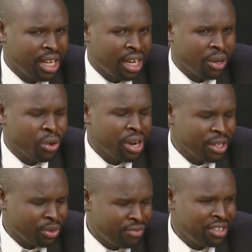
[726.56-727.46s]
corners
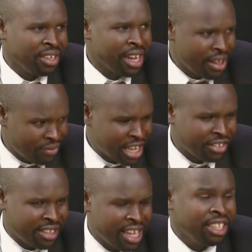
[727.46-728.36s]
of this life as
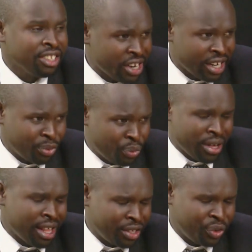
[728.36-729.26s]
they interact with
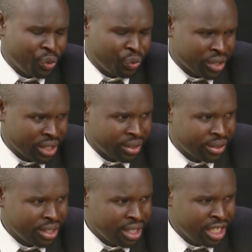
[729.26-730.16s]
other children
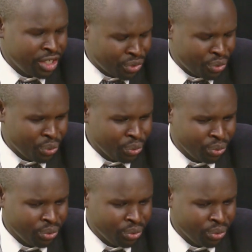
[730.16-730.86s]
in school.